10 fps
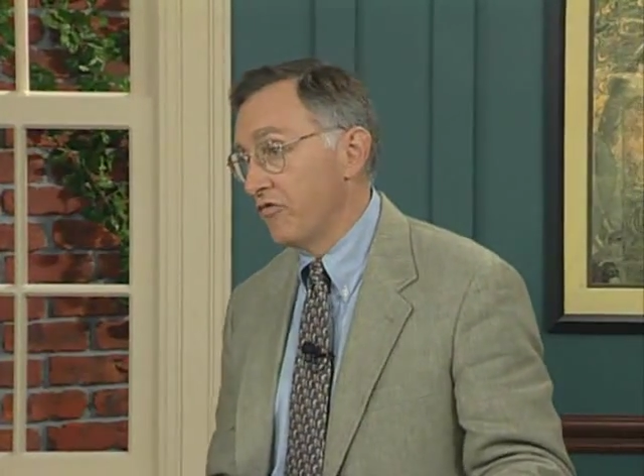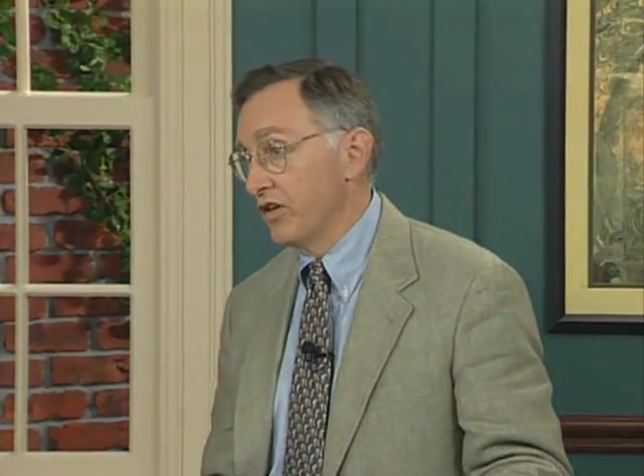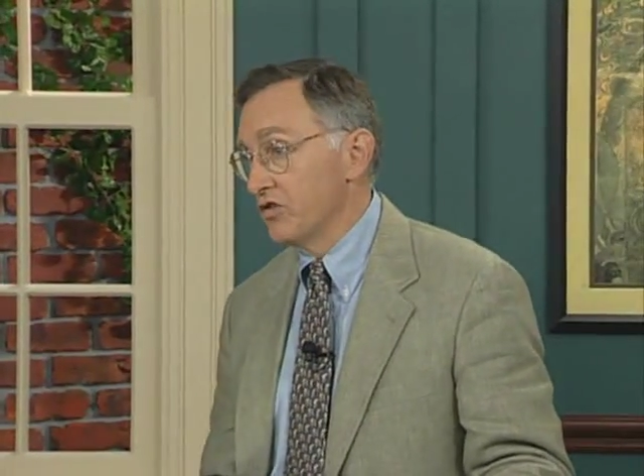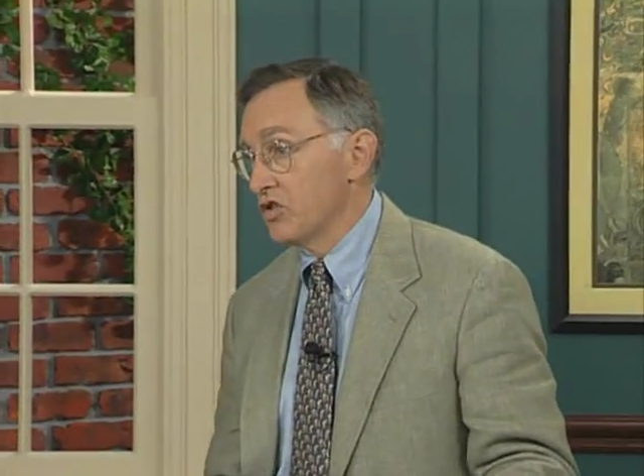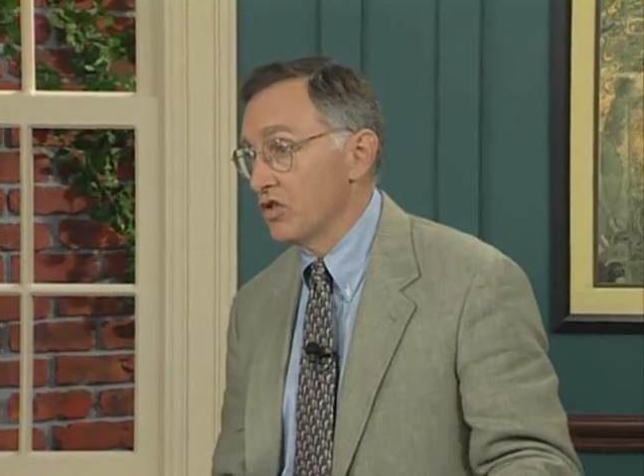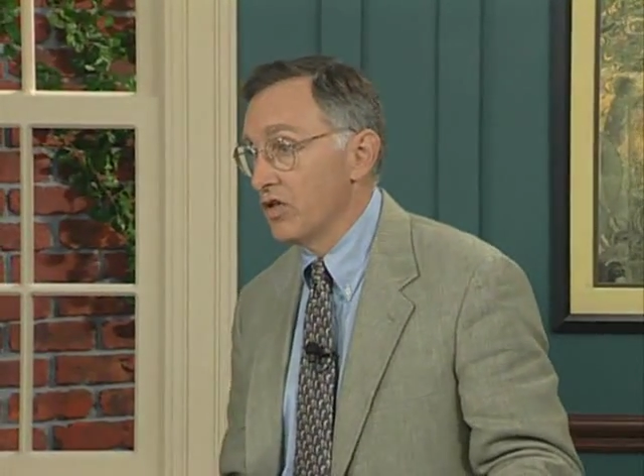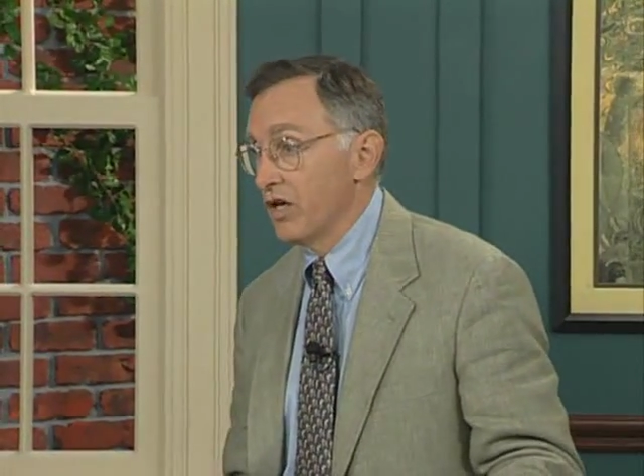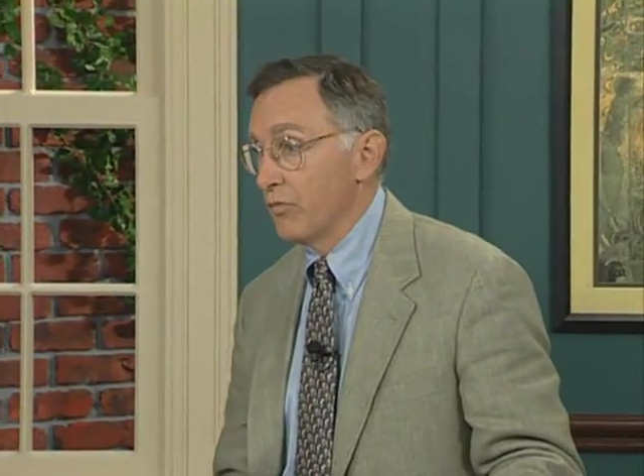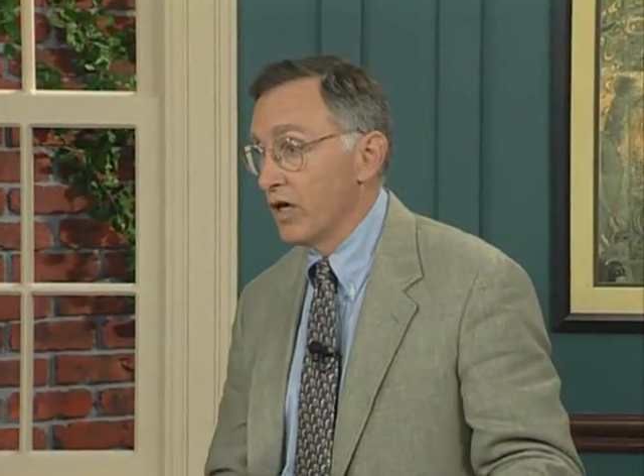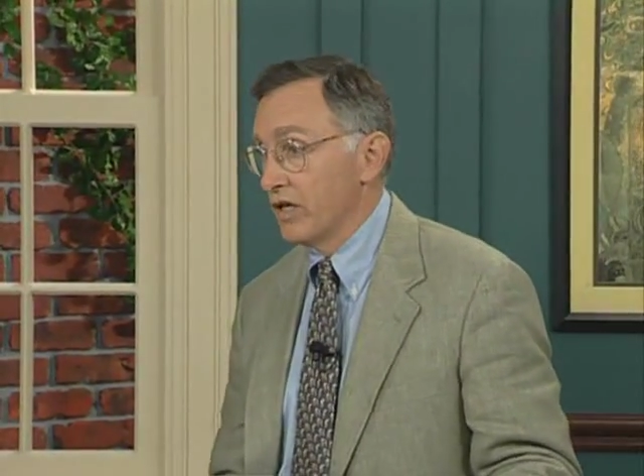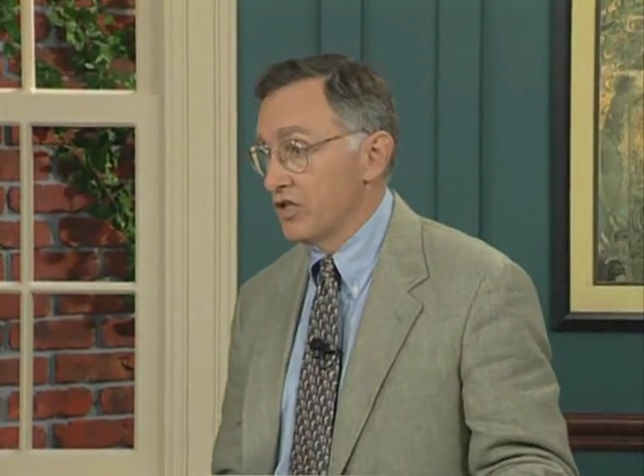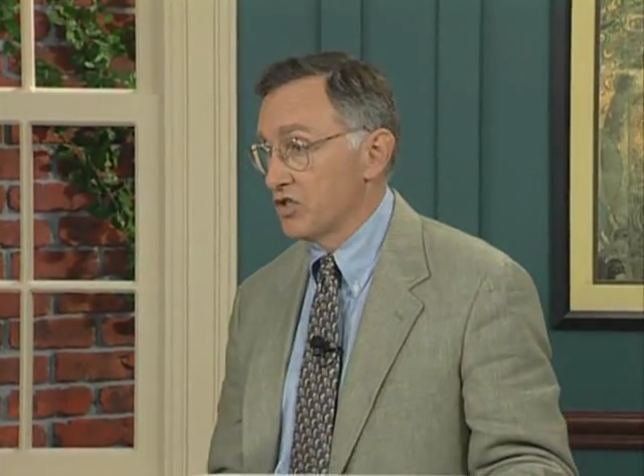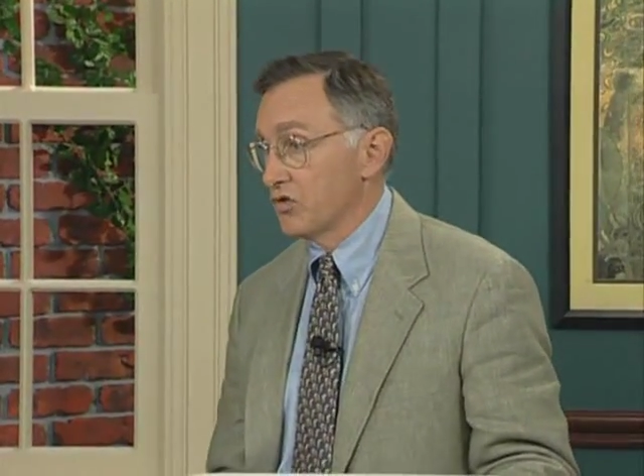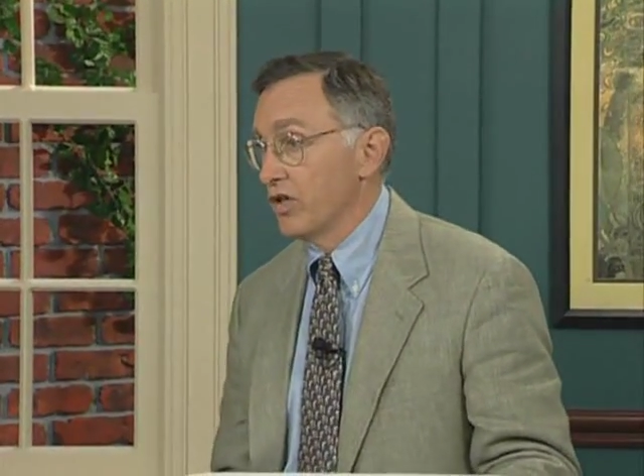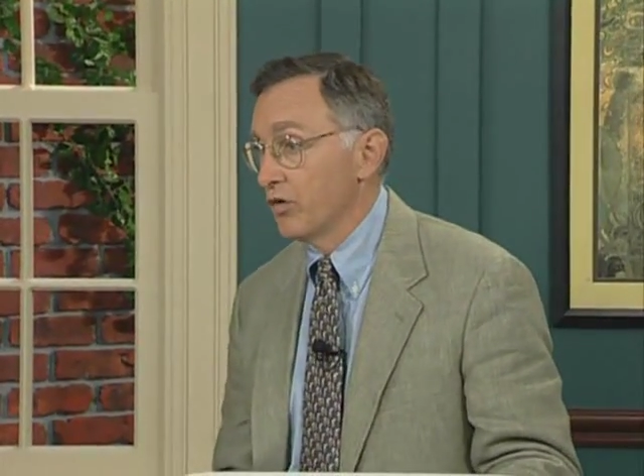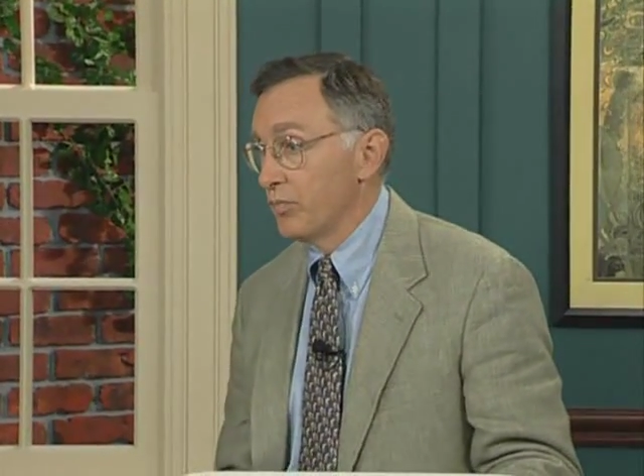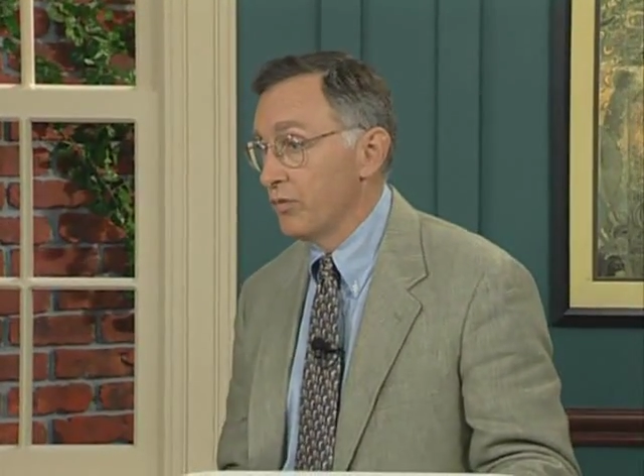figures in Nyingma history are